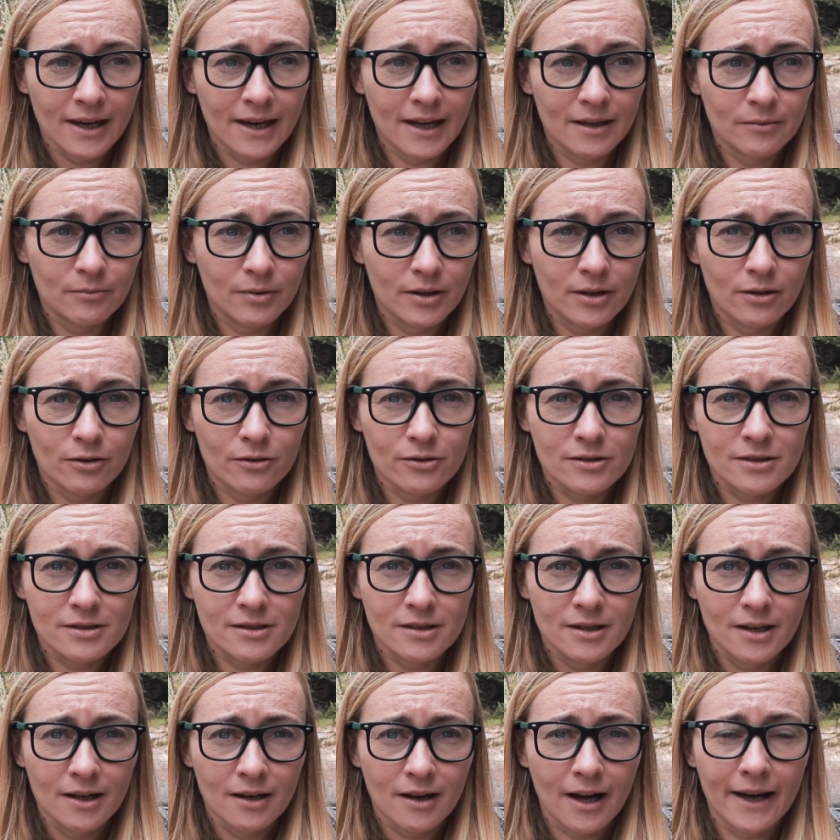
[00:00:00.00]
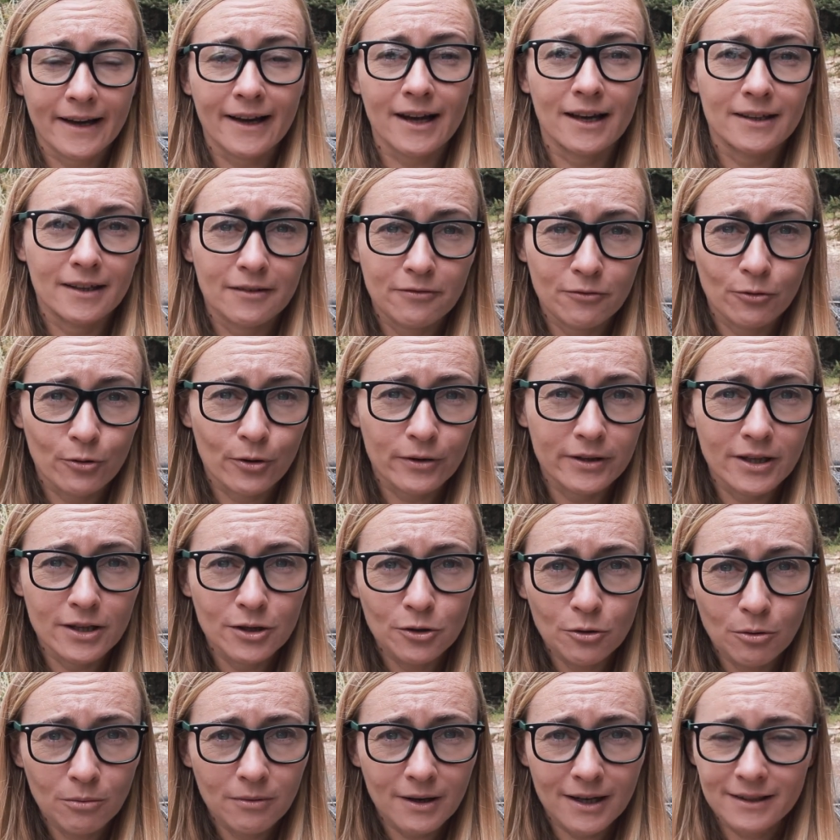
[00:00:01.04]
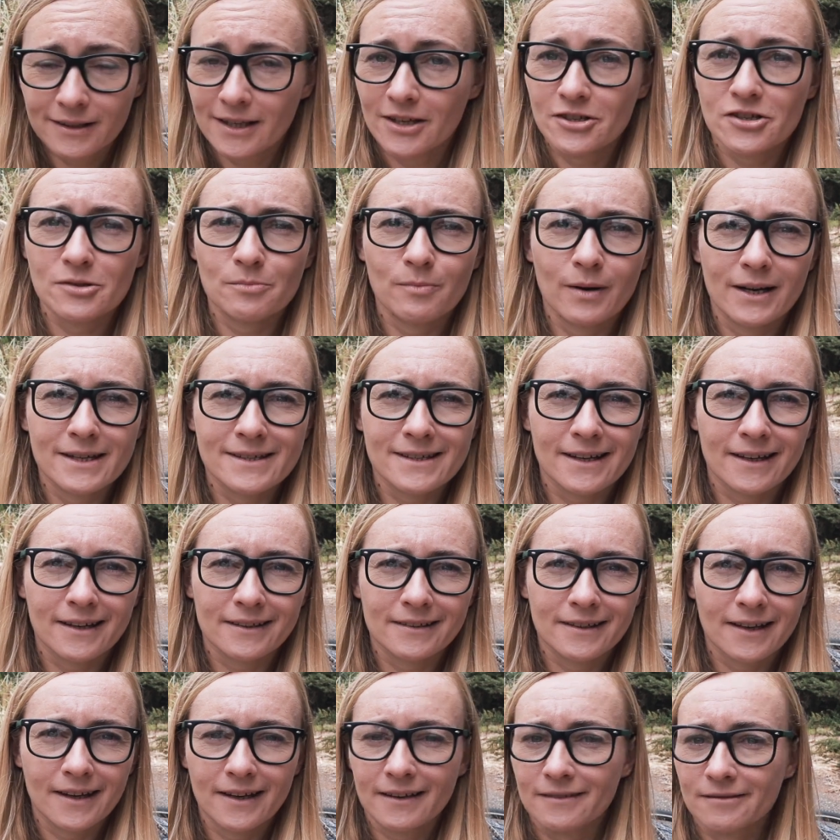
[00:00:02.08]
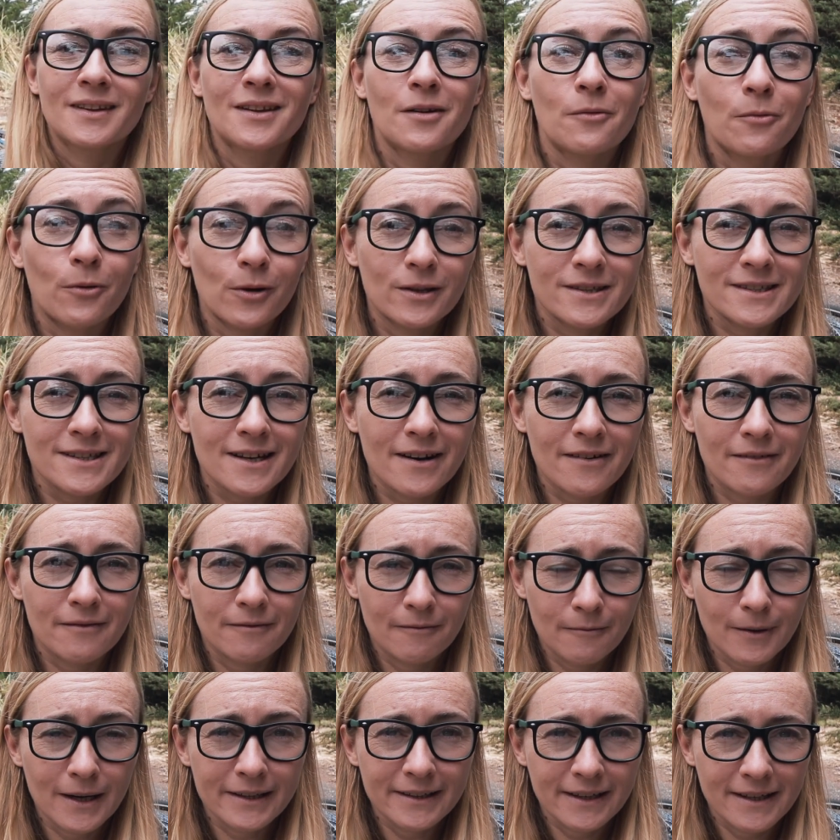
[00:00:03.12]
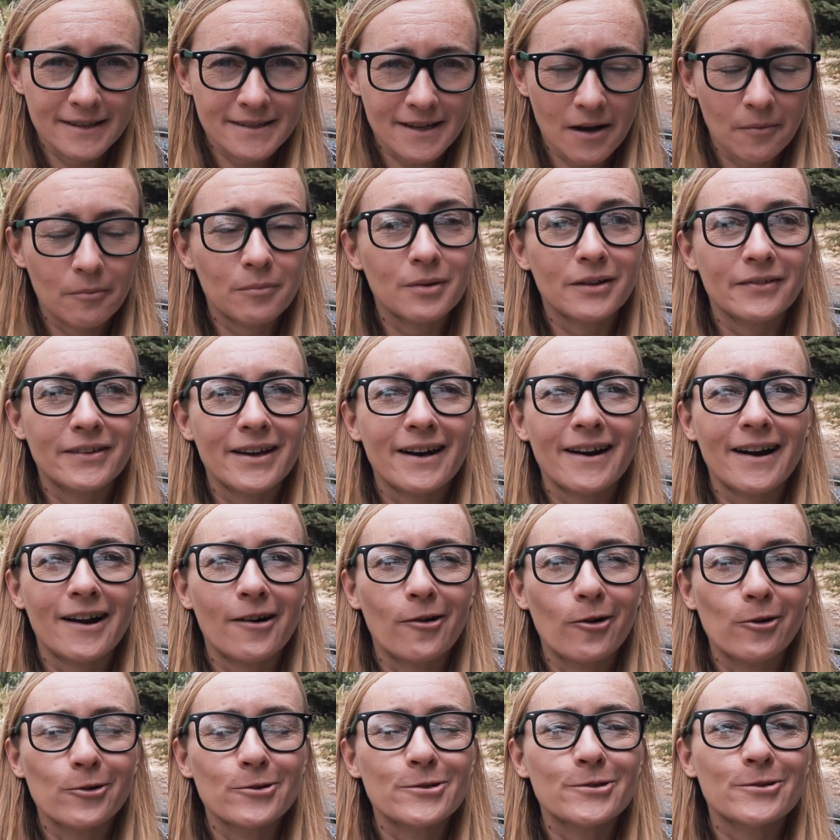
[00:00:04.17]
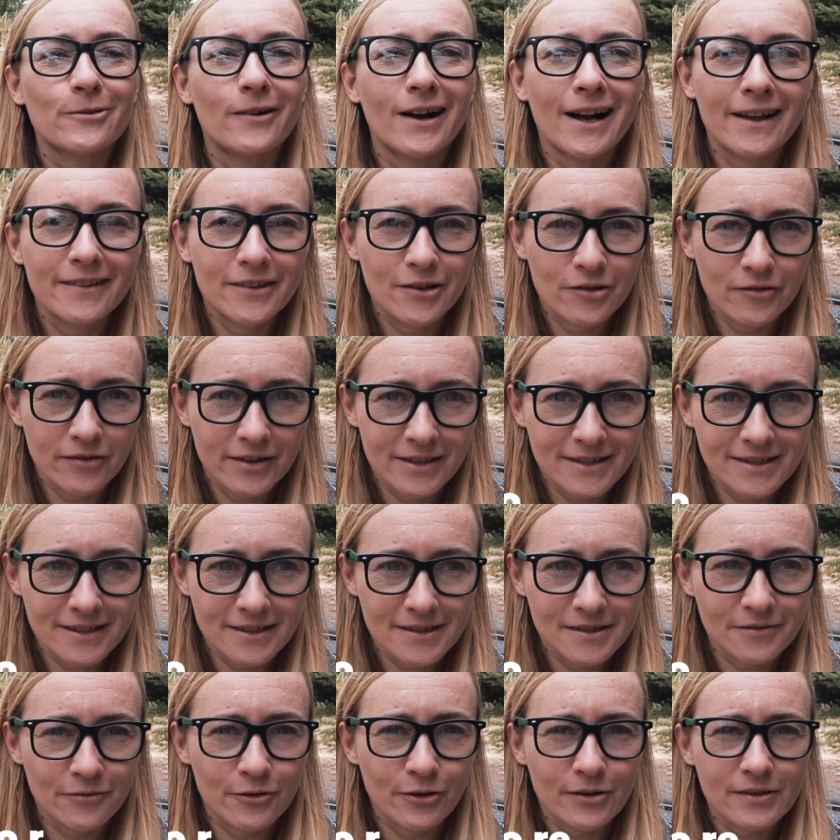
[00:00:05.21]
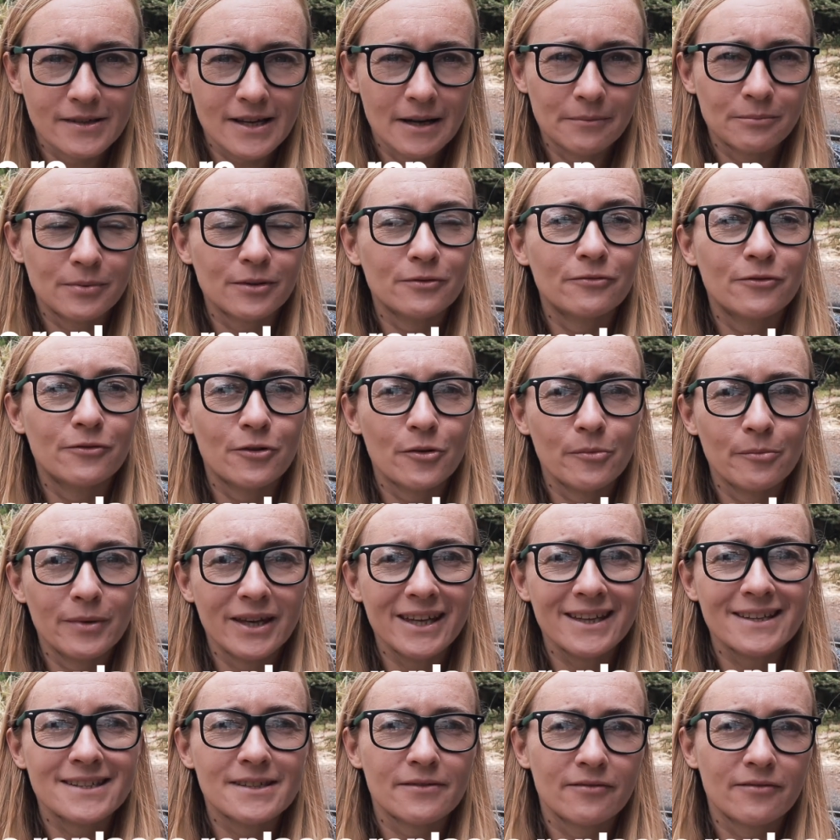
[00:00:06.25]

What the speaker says: And because I can't afford the new one, I just buy secondhand. Phones are one example. There are also other reasons. For example, for me, it's